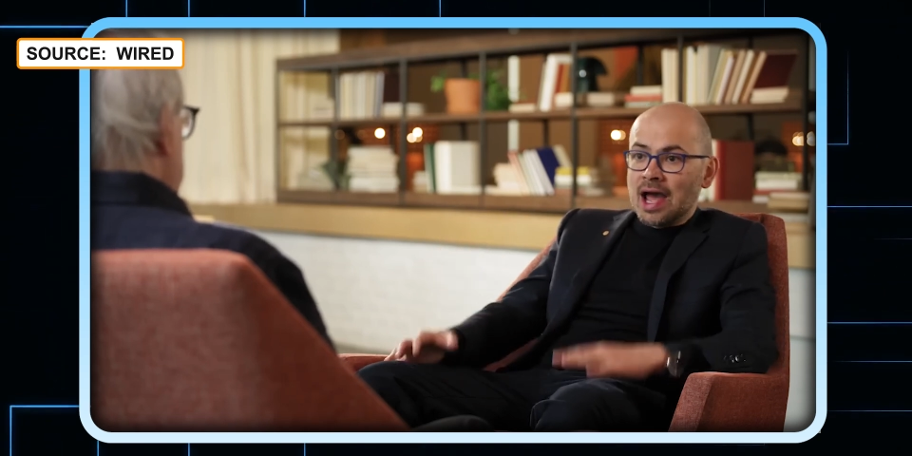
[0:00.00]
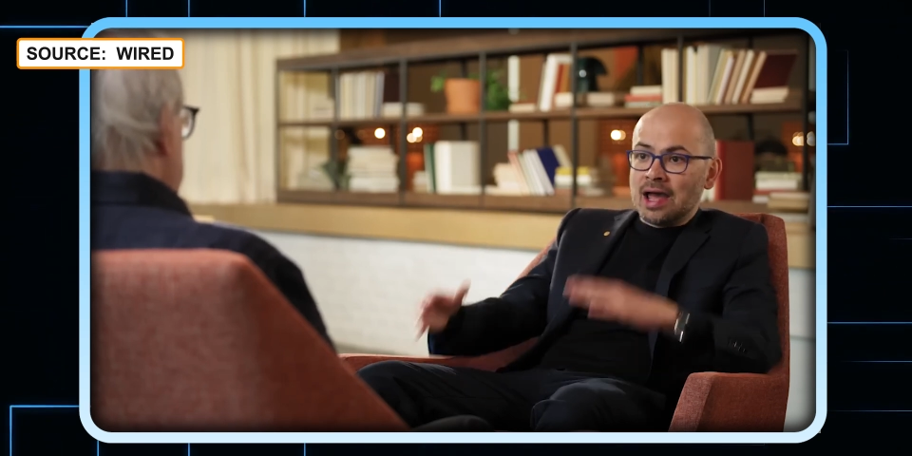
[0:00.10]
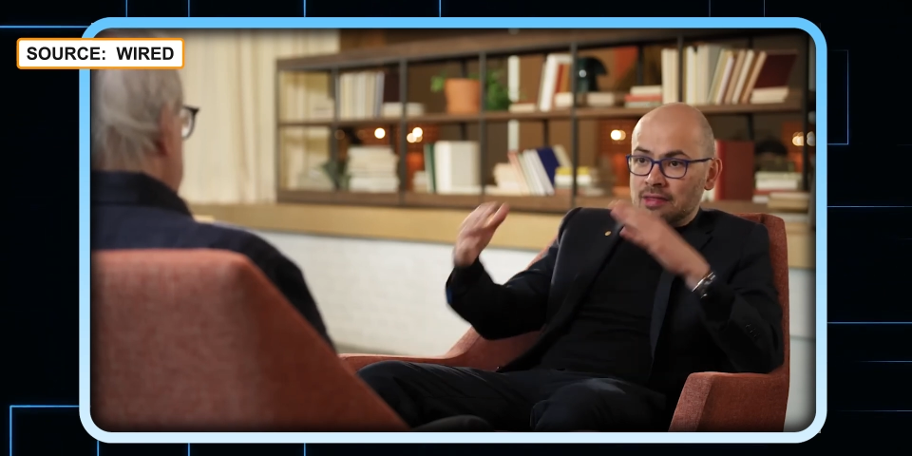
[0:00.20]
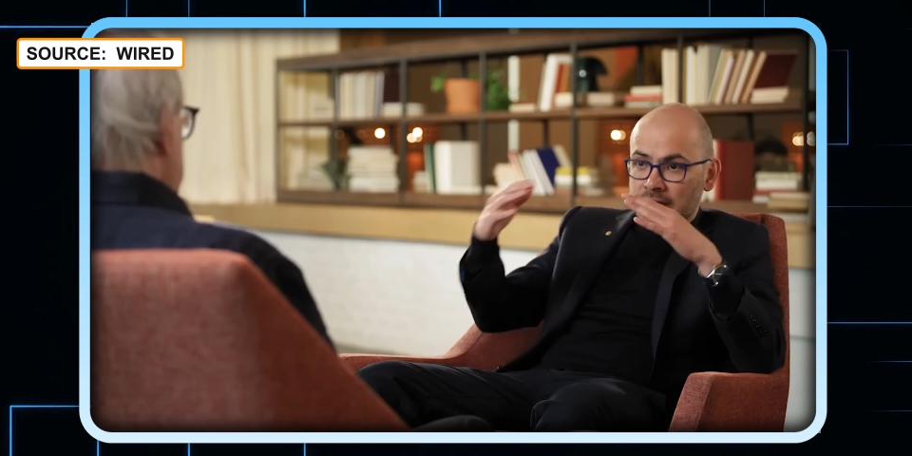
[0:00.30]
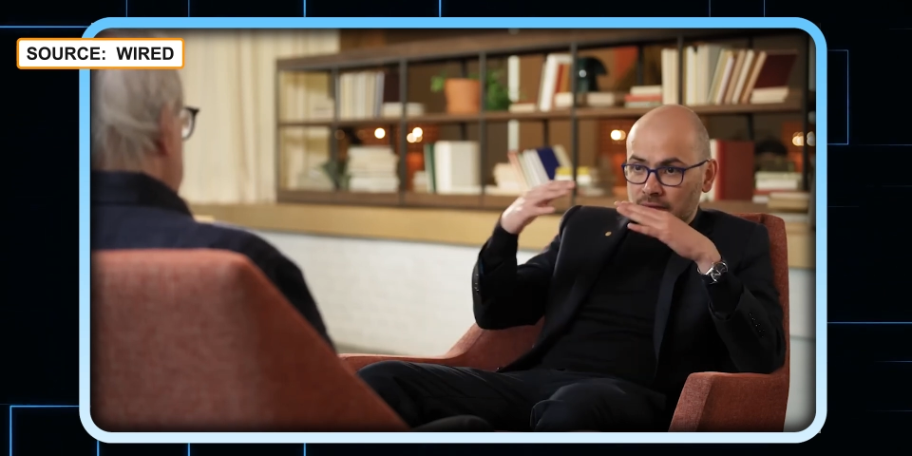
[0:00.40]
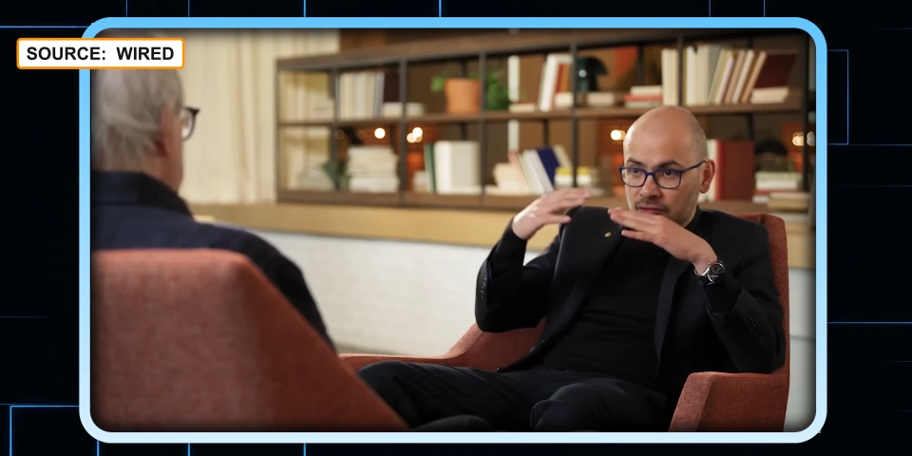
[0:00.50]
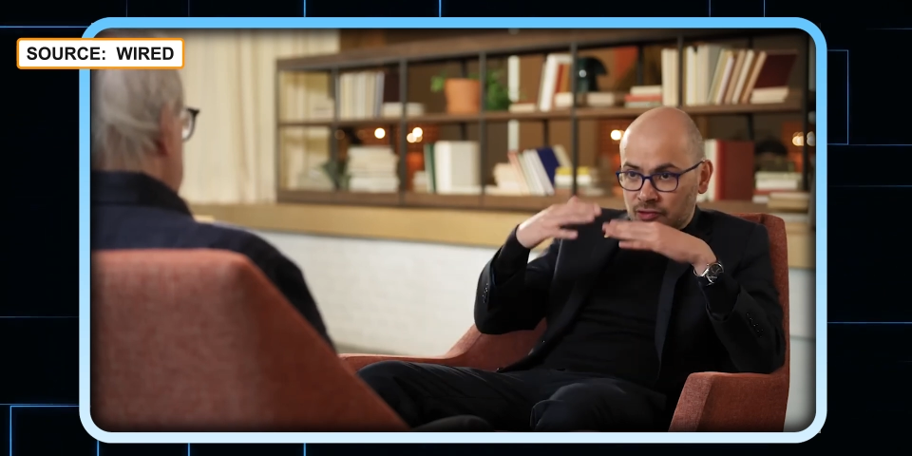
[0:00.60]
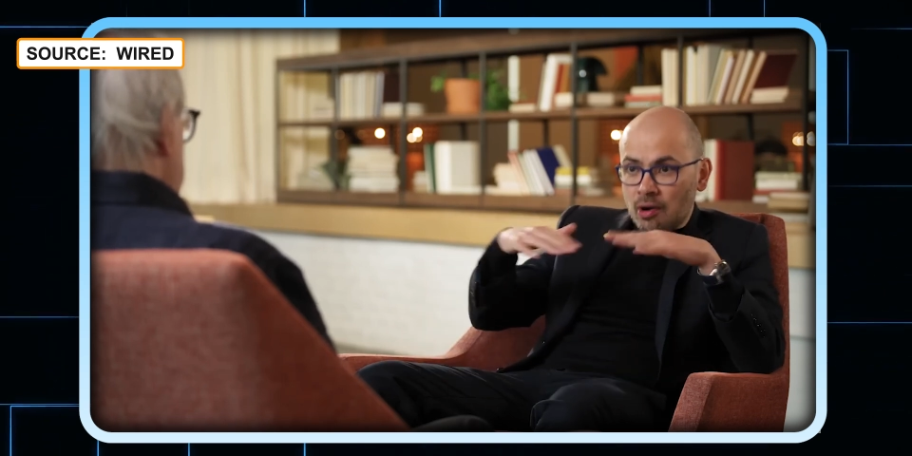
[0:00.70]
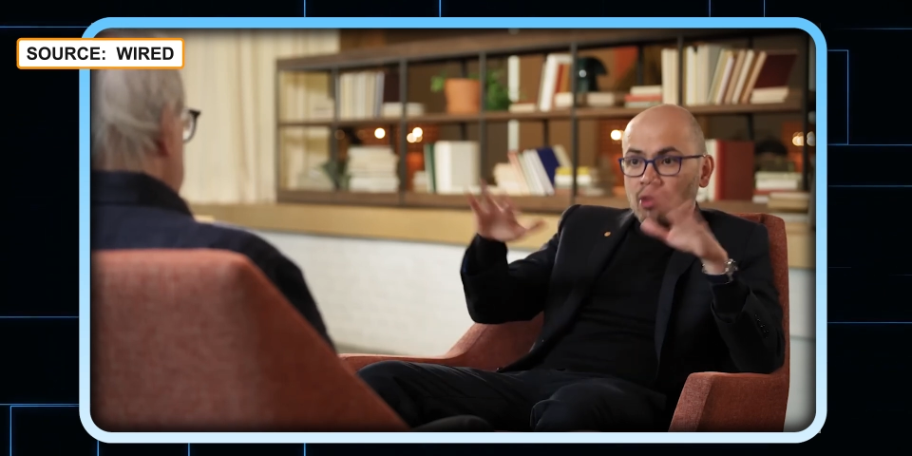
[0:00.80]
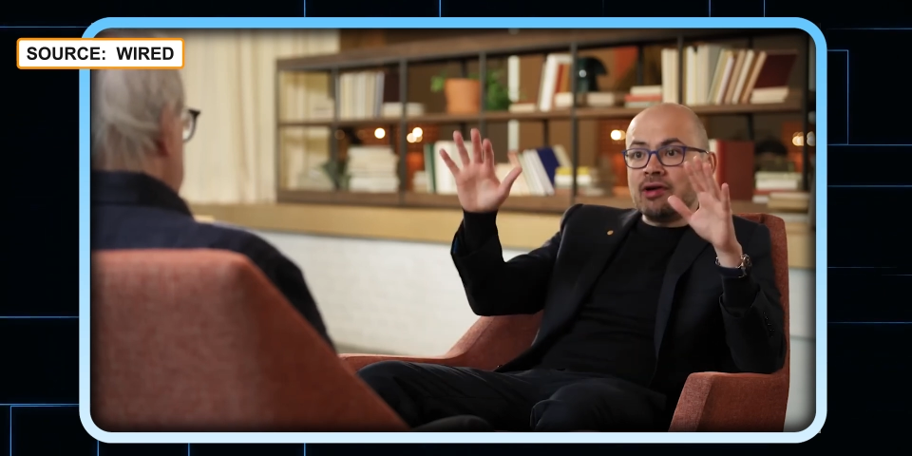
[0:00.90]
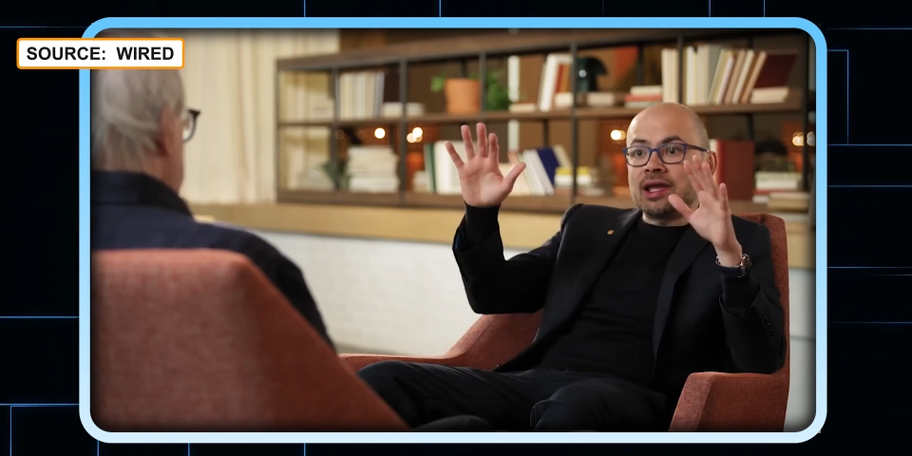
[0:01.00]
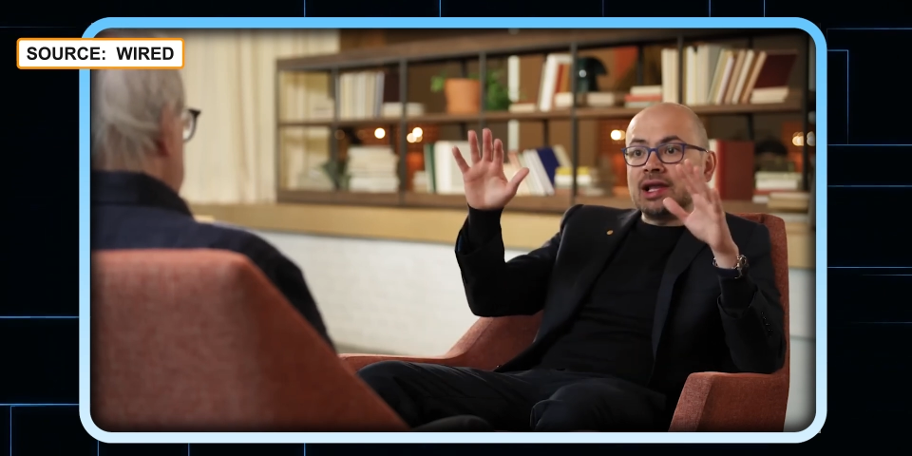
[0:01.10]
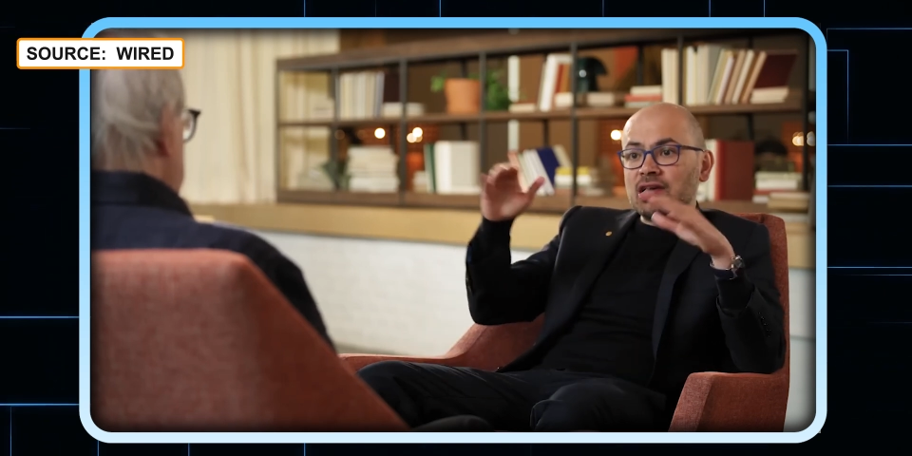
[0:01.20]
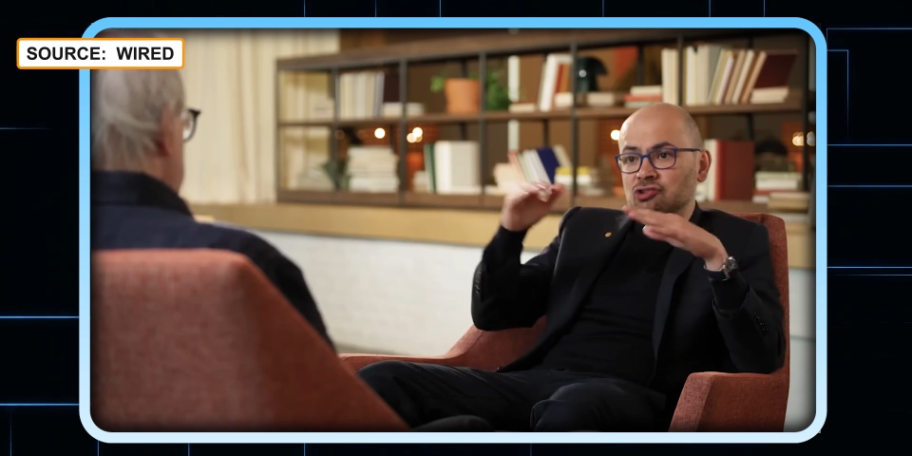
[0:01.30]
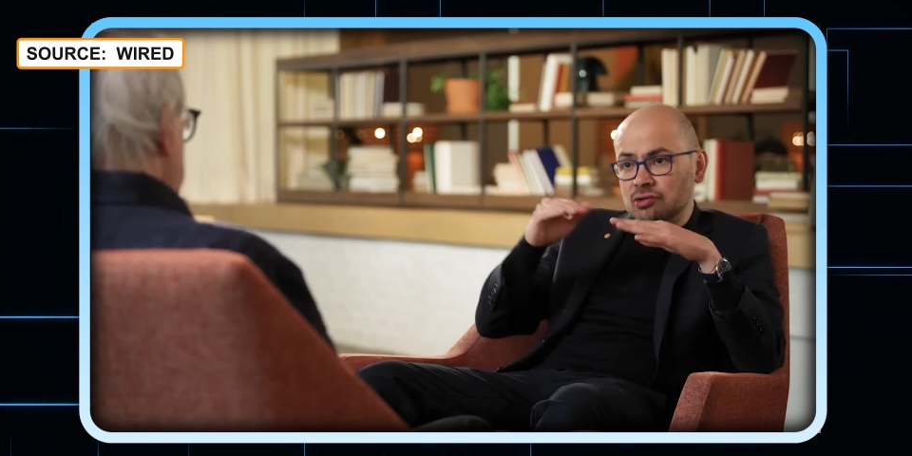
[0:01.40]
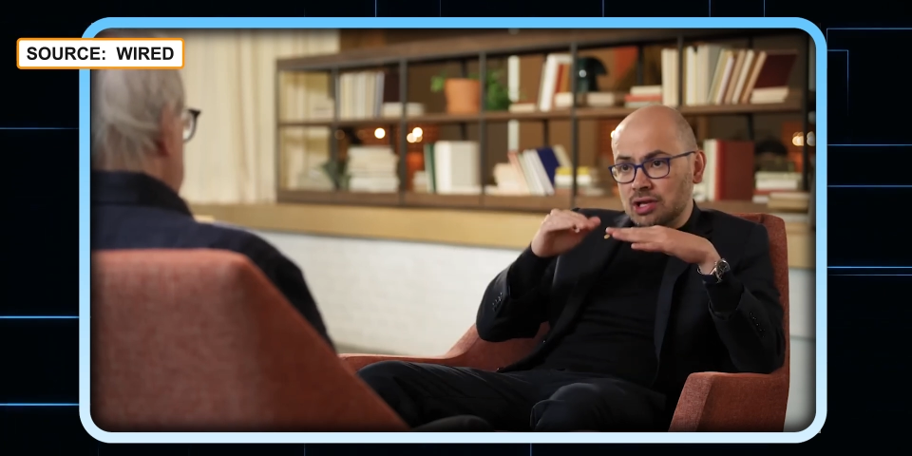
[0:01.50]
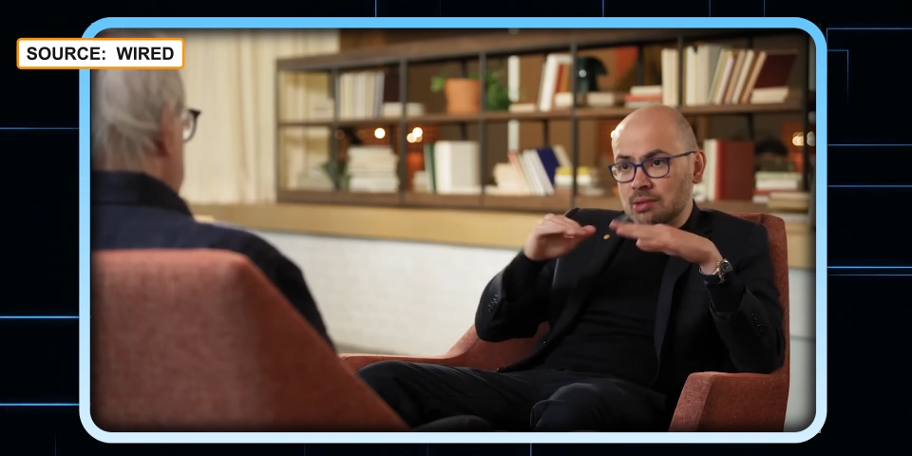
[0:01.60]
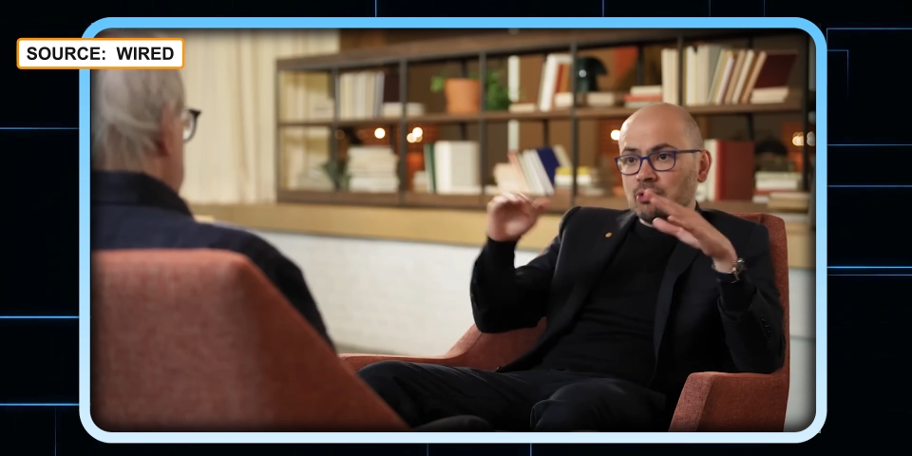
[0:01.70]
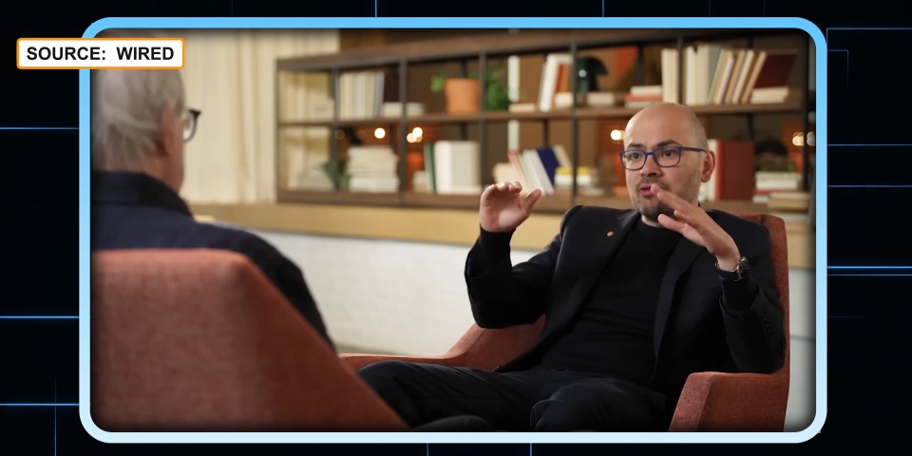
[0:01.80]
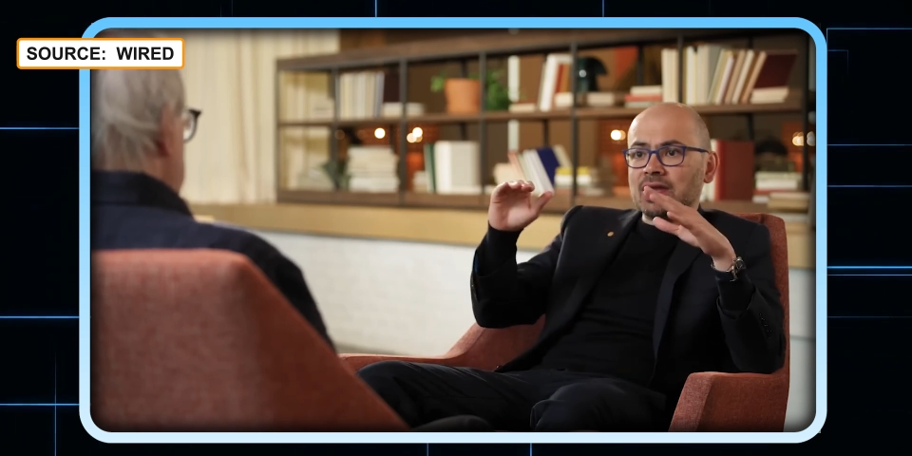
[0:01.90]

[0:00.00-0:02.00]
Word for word: And then smart regulation, nimble